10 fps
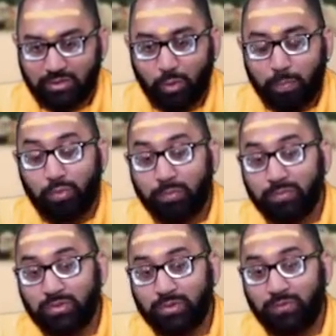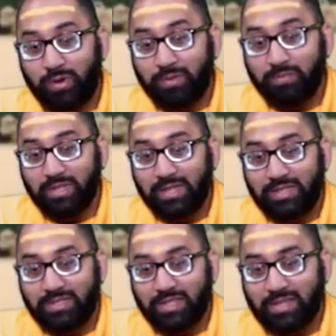So Pumstvam
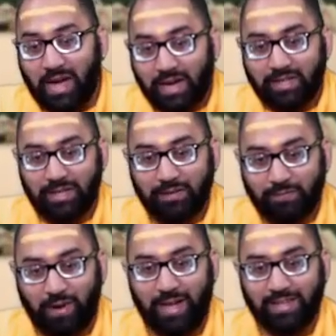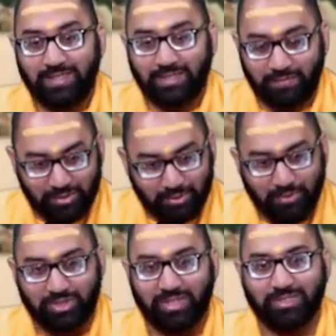is not confined to the
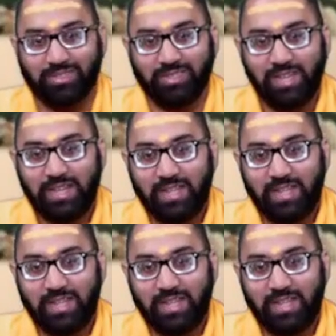physical gender.